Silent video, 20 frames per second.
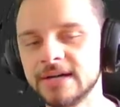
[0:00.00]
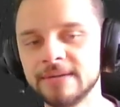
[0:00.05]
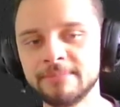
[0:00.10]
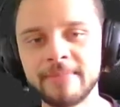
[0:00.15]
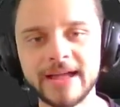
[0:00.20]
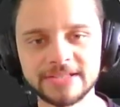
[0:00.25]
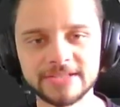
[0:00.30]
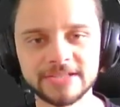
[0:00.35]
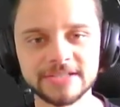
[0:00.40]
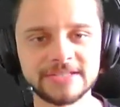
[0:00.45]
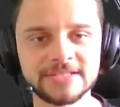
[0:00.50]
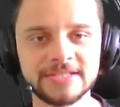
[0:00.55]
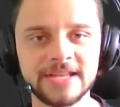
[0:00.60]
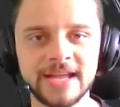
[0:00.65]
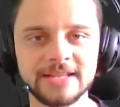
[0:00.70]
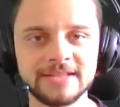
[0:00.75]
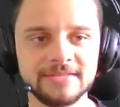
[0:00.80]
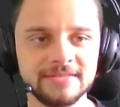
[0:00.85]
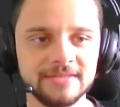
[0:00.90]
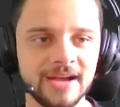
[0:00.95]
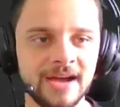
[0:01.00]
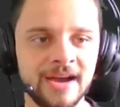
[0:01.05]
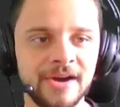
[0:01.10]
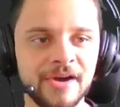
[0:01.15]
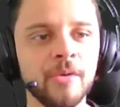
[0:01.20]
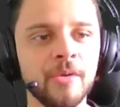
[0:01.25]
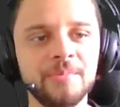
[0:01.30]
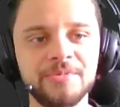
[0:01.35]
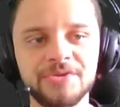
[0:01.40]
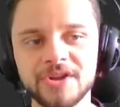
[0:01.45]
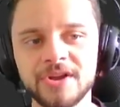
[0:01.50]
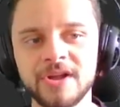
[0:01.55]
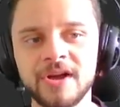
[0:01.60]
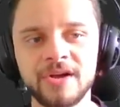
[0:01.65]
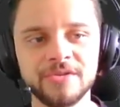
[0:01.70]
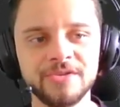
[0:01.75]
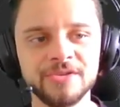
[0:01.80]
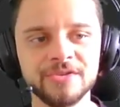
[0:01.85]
methods that are optional.